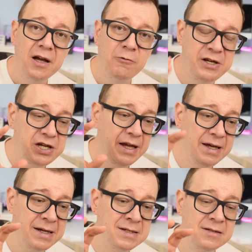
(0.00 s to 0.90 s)
which
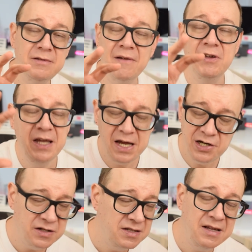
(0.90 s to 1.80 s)
has
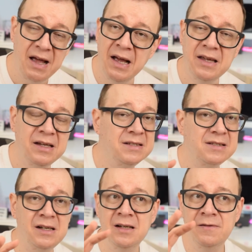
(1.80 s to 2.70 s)
navigation stack
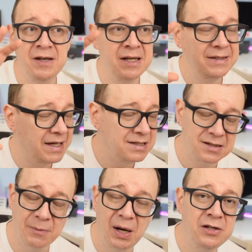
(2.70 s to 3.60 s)
inside of it and
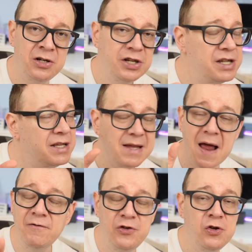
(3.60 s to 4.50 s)
some other sheets
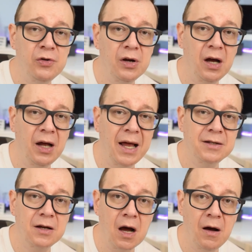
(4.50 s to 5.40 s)
and view uh, and
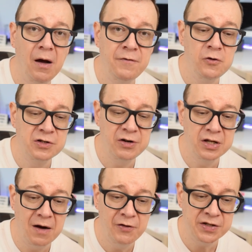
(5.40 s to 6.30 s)
uh, full screen
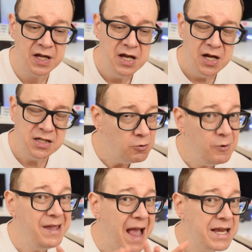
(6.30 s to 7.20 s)
covers. So
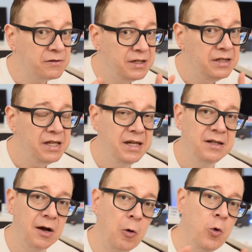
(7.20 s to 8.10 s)
we actually
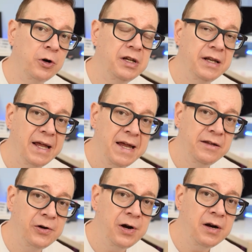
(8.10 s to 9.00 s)
need a
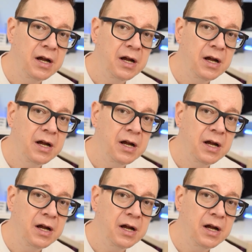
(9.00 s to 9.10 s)
coordinator